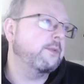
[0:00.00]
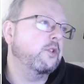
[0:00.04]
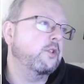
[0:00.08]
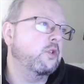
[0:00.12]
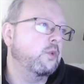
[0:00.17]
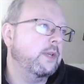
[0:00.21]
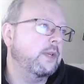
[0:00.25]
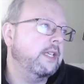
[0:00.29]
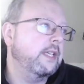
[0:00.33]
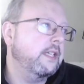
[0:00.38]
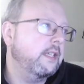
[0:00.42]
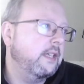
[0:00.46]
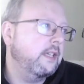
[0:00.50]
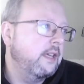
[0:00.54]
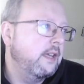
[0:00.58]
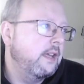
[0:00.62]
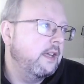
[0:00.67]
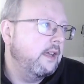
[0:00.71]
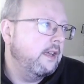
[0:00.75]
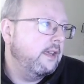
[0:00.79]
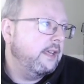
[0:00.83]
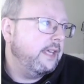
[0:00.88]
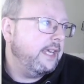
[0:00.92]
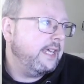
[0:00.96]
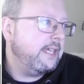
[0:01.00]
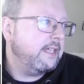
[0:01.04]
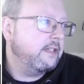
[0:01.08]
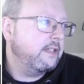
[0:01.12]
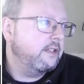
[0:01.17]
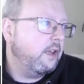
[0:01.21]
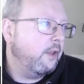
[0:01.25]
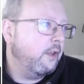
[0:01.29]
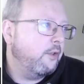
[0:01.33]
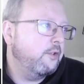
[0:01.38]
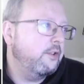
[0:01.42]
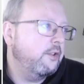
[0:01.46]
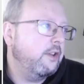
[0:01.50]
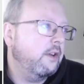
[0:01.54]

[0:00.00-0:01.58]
between it and other